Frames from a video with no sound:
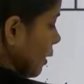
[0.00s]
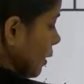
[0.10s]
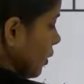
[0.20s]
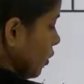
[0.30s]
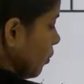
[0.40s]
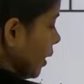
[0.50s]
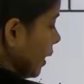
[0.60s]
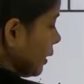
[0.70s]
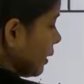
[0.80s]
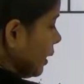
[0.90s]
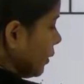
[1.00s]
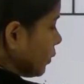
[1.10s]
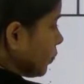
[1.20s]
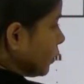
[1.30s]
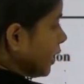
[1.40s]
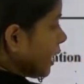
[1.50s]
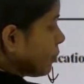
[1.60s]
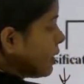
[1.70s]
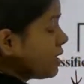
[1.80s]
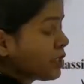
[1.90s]
Numerical output. That
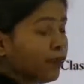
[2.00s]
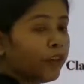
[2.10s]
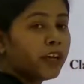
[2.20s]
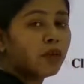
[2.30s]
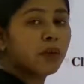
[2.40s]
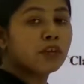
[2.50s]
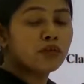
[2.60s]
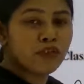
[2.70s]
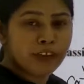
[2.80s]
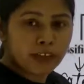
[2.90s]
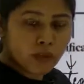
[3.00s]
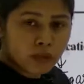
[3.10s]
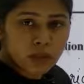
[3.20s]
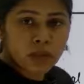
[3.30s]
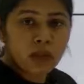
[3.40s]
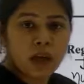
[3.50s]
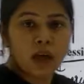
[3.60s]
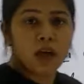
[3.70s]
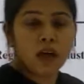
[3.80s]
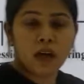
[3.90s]
means we are going to find out
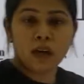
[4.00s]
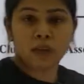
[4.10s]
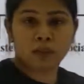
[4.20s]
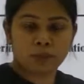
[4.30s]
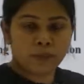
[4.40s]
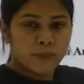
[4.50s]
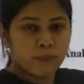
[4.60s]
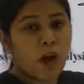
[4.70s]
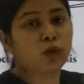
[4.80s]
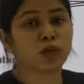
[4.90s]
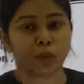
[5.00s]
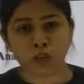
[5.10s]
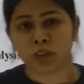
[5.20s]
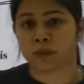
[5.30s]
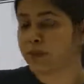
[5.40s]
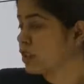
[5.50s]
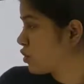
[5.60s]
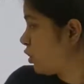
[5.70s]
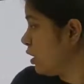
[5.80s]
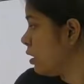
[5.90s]
uh, output based
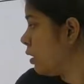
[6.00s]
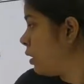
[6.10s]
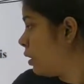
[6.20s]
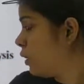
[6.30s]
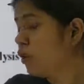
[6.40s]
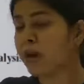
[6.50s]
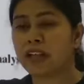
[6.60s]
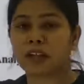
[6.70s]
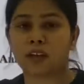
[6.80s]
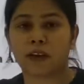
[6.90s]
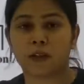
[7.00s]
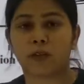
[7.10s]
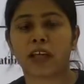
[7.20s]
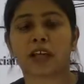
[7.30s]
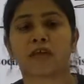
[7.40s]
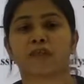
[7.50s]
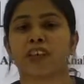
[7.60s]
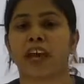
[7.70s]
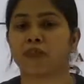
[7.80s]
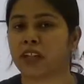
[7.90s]
on numerical value. Like we
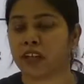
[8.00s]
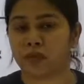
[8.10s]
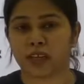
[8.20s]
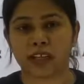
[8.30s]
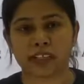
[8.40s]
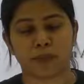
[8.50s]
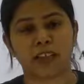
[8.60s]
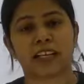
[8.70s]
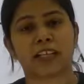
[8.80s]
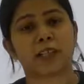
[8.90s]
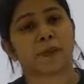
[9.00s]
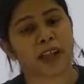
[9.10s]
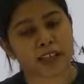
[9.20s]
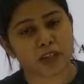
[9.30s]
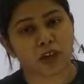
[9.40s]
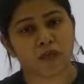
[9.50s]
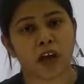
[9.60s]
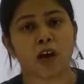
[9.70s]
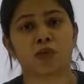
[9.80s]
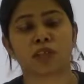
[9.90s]
have taken one example, that is price of a
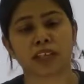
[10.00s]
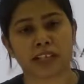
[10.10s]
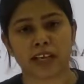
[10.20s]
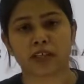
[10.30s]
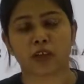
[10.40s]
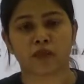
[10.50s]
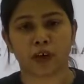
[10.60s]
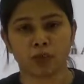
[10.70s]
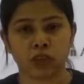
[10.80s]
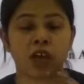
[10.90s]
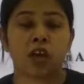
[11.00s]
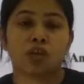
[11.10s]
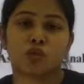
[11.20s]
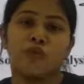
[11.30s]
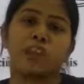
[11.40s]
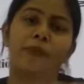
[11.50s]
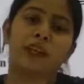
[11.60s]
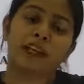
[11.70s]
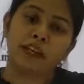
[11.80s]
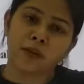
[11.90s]
house and size of a house. So we are
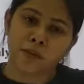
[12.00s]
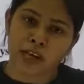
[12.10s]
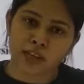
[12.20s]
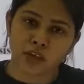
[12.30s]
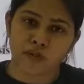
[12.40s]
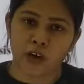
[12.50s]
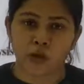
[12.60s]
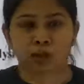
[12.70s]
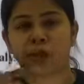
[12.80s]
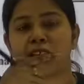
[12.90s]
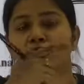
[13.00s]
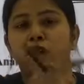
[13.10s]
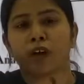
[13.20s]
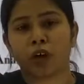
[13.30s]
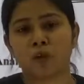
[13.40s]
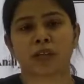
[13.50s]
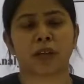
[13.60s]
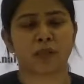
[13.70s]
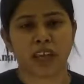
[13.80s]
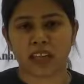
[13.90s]
predicting price of a house. Price of a house
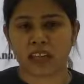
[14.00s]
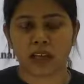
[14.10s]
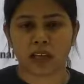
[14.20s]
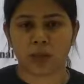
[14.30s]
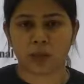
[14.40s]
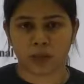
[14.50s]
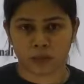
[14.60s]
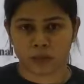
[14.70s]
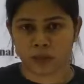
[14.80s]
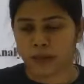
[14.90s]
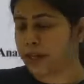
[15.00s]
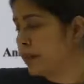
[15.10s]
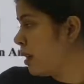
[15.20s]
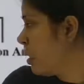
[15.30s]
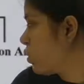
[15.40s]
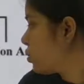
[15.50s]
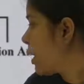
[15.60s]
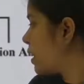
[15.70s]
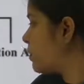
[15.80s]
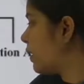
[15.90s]
can be any real number, right? So
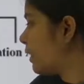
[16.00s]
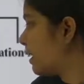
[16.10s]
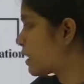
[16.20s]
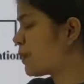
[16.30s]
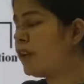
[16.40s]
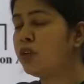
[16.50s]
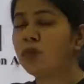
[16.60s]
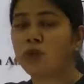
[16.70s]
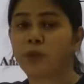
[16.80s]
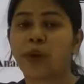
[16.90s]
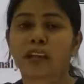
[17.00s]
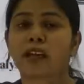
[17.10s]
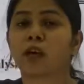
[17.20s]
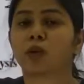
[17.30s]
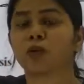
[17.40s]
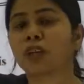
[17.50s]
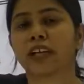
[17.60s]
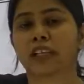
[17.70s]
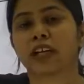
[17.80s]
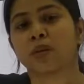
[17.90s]
that's why that is my numerical output
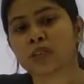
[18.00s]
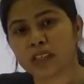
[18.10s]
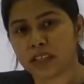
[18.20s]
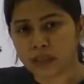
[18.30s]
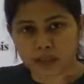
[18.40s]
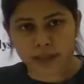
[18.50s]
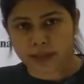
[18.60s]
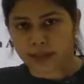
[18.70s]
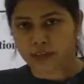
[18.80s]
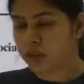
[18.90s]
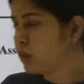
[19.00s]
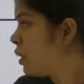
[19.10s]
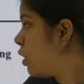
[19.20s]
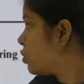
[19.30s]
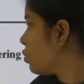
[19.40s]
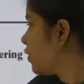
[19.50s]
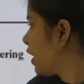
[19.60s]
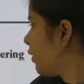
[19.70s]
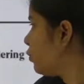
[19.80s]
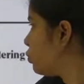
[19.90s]
that comes under regression. So we
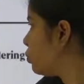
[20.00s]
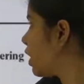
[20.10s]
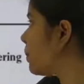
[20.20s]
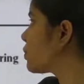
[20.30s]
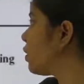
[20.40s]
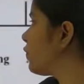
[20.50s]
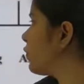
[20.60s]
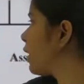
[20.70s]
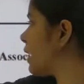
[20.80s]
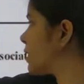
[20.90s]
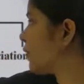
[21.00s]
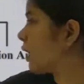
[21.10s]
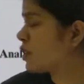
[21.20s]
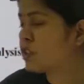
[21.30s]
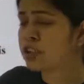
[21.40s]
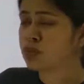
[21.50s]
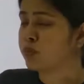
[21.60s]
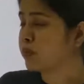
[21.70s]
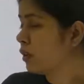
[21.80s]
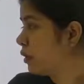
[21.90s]
have two types of classification in
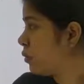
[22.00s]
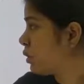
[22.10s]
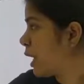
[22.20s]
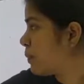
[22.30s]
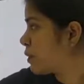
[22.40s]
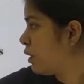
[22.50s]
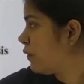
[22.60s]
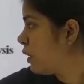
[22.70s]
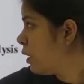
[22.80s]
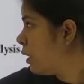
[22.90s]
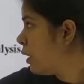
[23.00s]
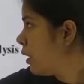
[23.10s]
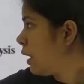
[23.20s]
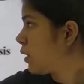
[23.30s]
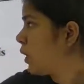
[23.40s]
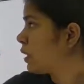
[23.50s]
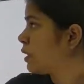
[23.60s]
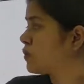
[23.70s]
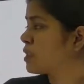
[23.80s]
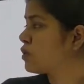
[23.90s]
two types of
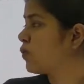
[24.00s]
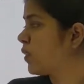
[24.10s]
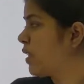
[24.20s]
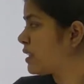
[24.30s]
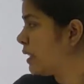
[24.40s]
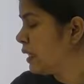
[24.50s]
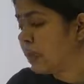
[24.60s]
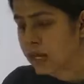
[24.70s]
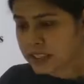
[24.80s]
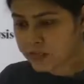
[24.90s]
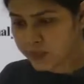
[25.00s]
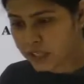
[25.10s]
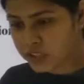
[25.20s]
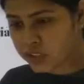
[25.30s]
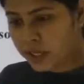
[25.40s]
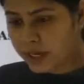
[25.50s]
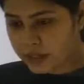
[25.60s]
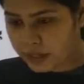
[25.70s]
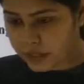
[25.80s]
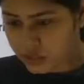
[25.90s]
algorithms in supervised learning: classification and
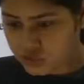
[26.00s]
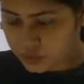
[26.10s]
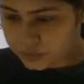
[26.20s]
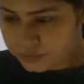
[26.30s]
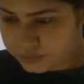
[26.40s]
regression.